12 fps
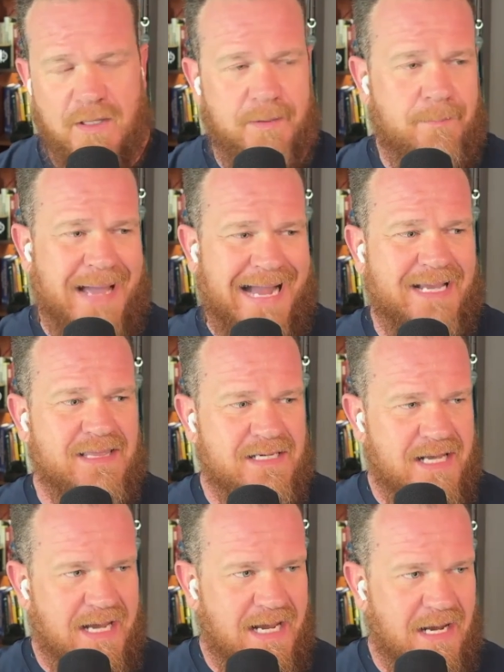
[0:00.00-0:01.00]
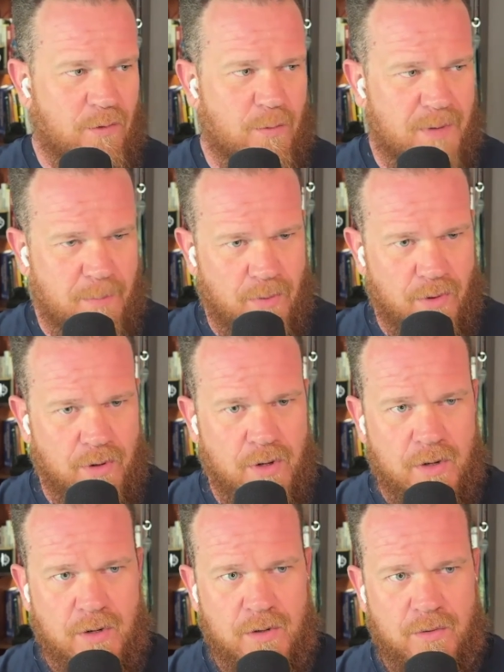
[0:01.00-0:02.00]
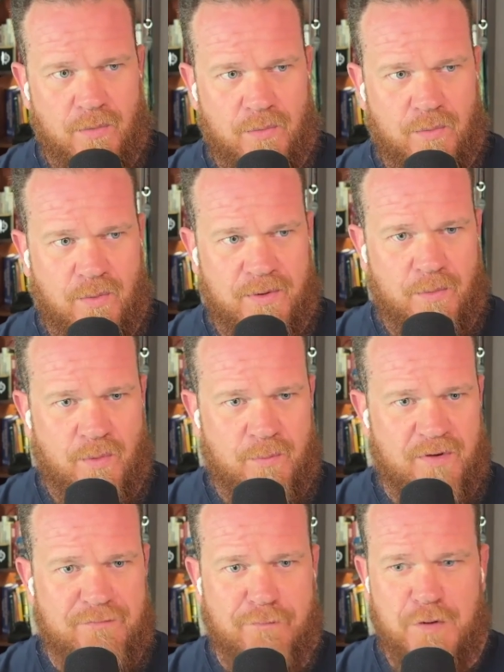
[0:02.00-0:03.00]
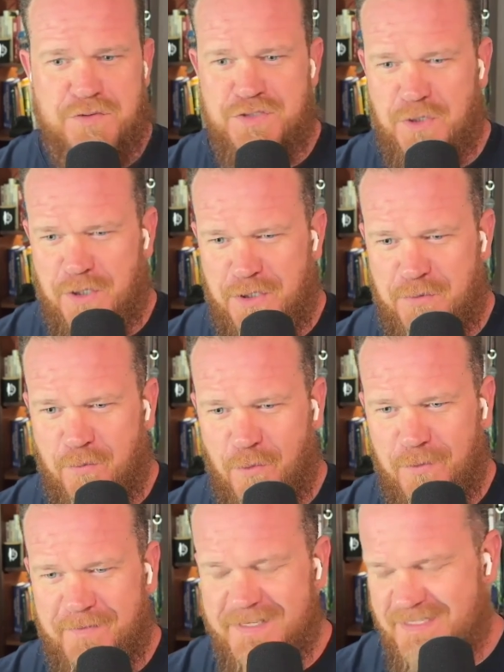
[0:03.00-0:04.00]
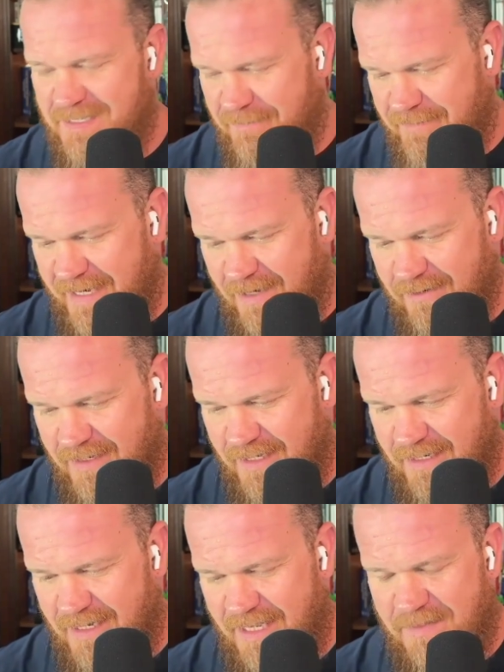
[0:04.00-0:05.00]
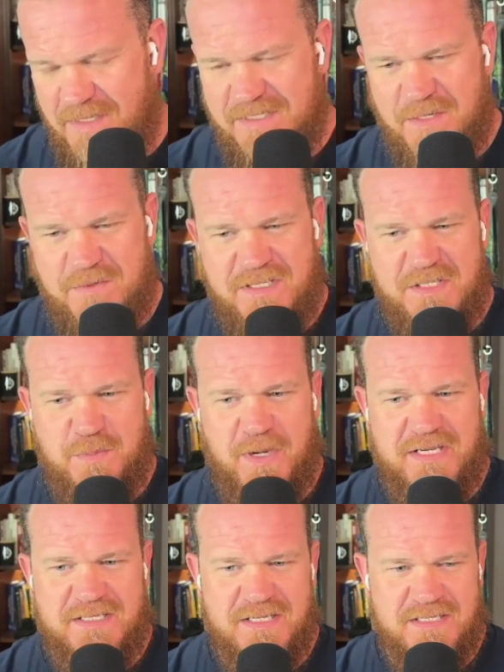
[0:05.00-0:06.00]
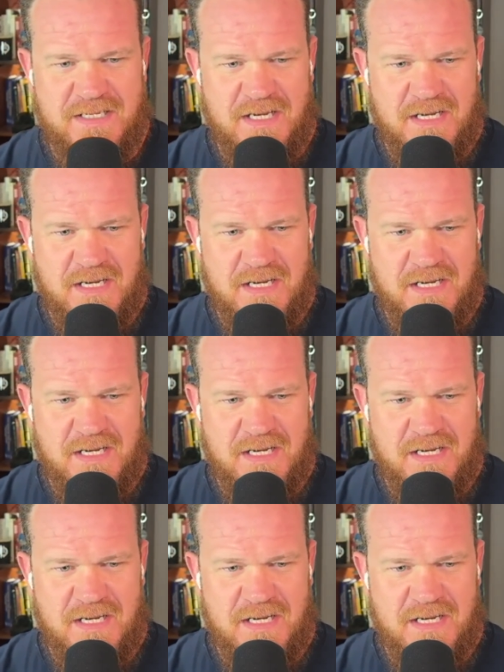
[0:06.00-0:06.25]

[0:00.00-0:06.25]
Like back in the day, I remember when we first started rolling this stuff out in these OT spaces,